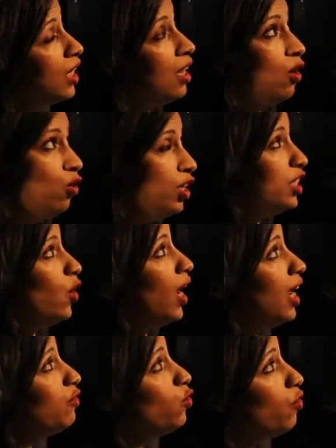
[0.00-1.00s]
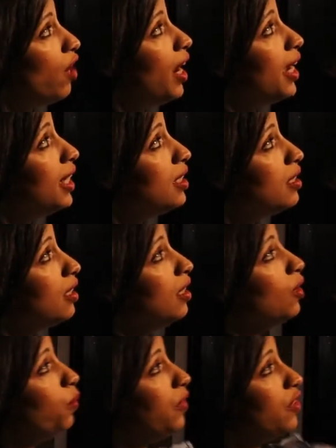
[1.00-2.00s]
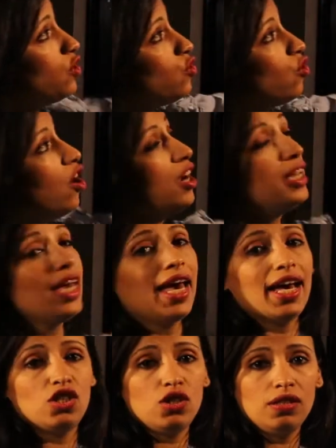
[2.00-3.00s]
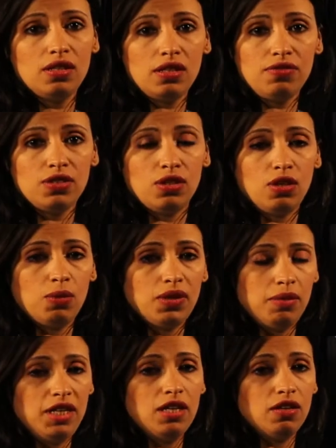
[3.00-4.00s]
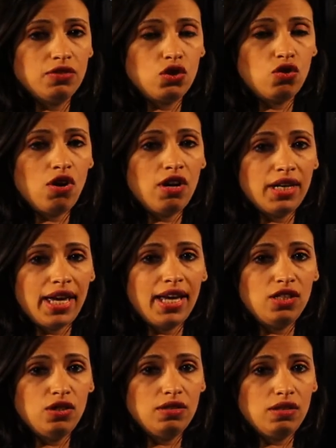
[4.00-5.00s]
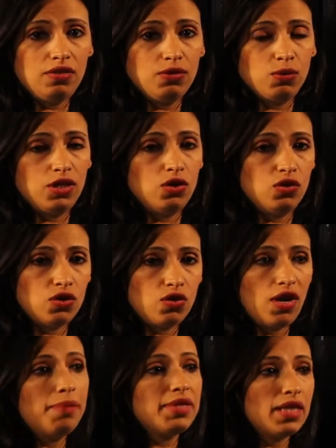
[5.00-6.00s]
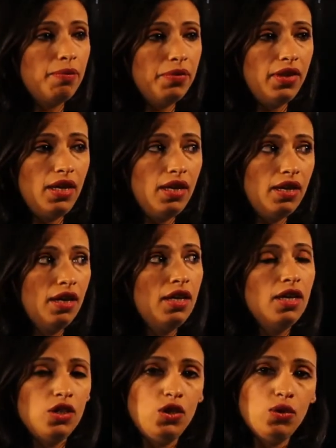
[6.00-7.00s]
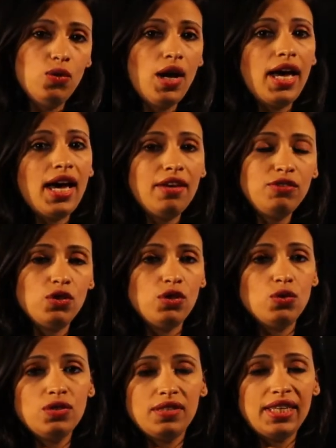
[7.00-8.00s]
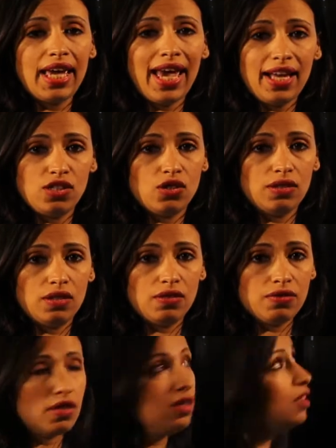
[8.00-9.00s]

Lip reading: or you have to write with the strong adjectives. You know what the meaning of strong adjectives? When you describe something, you have to use the adjectives.